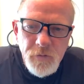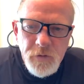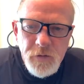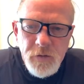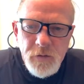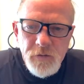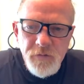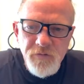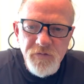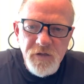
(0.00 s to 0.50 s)

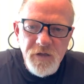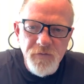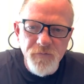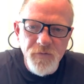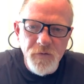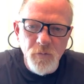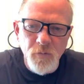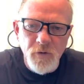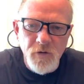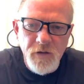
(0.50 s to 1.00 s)
and see if
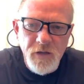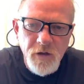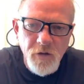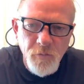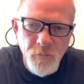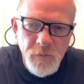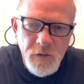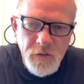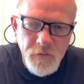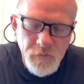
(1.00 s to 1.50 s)
it would have
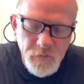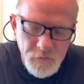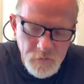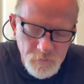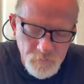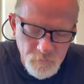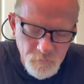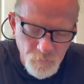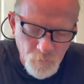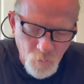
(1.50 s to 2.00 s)
helped me
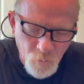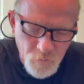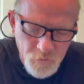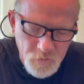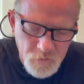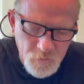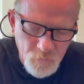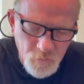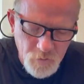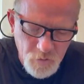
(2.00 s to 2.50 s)
more
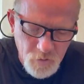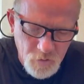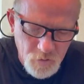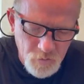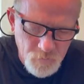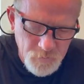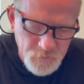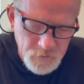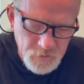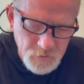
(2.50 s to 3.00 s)
than it would have
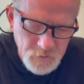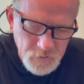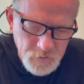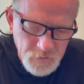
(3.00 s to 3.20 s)
hurt me.